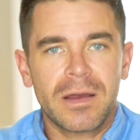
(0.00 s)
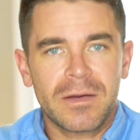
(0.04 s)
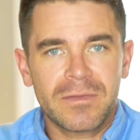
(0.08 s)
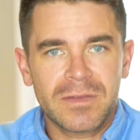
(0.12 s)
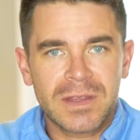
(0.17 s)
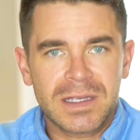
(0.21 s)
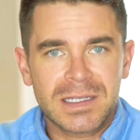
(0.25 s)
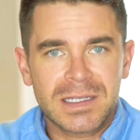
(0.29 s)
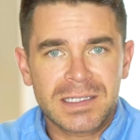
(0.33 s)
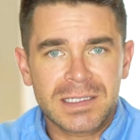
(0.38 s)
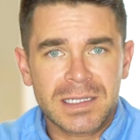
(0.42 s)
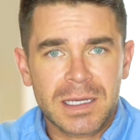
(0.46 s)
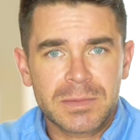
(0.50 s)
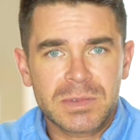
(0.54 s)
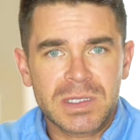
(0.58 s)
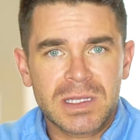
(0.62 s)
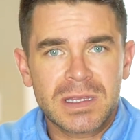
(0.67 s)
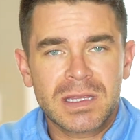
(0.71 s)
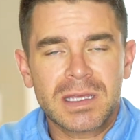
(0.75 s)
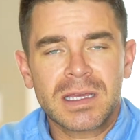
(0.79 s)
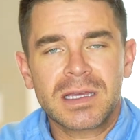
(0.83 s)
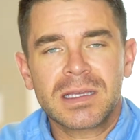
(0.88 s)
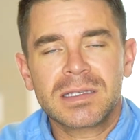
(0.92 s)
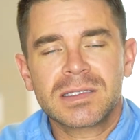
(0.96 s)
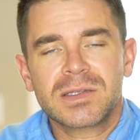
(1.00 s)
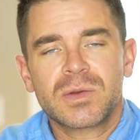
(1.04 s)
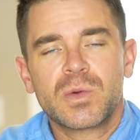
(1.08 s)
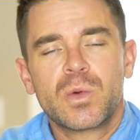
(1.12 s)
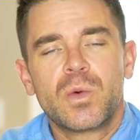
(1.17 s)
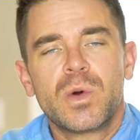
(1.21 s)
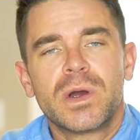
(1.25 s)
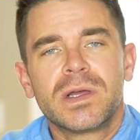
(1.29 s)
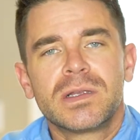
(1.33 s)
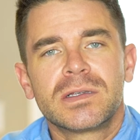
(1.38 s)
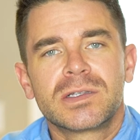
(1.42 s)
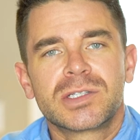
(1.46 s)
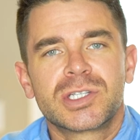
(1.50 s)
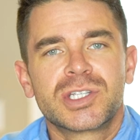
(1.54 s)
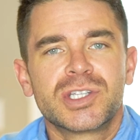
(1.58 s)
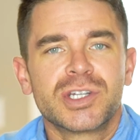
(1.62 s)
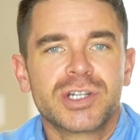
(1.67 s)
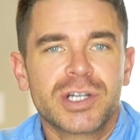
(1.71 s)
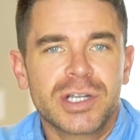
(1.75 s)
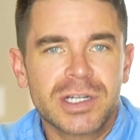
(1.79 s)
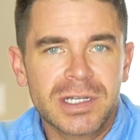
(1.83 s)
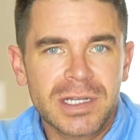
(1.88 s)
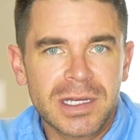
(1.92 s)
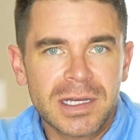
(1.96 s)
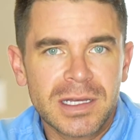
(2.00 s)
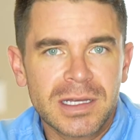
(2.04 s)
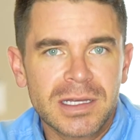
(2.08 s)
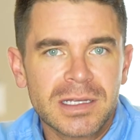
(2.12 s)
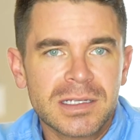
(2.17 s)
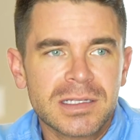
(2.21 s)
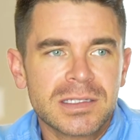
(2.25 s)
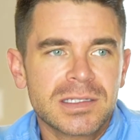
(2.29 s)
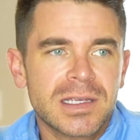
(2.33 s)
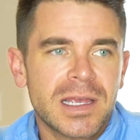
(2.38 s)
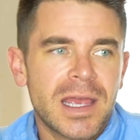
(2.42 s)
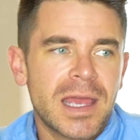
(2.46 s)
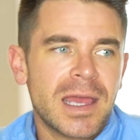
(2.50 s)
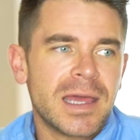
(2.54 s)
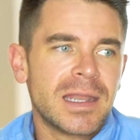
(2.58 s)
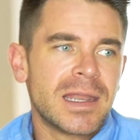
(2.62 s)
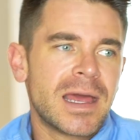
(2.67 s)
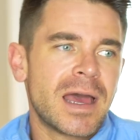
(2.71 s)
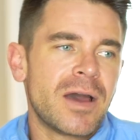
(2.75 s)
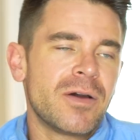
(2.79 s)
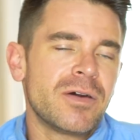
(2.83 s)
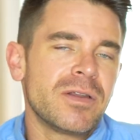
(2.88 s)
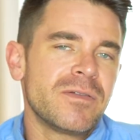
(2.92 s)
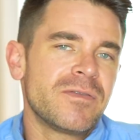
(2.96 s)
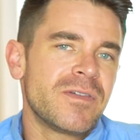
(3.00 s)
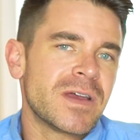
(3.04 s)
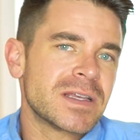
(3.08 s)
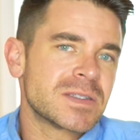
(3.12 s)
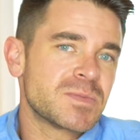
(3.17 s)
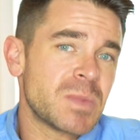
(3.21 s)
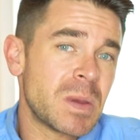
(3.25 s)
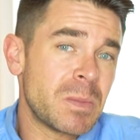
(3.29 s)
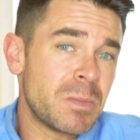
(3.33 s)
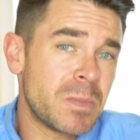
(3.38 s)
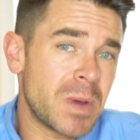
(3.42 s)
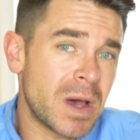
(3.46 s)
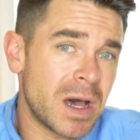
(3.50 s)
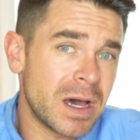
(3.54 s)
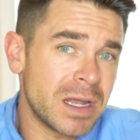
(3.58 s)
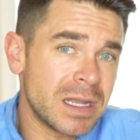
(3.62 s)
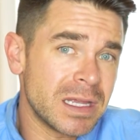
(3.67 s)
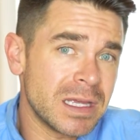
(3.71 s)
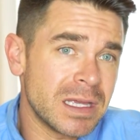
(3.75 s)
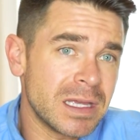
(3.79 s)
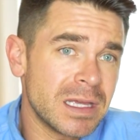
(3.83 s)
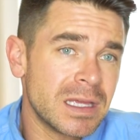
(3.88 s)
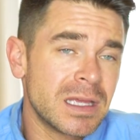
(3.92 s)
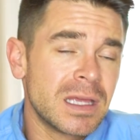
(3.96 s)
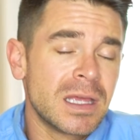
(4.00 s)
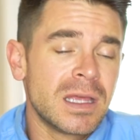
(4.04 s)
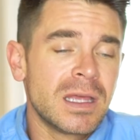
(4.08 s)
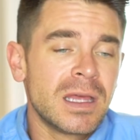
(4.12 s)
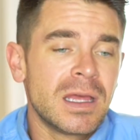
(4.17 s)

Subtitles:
of these types of things and what sugar does and how it affects my body.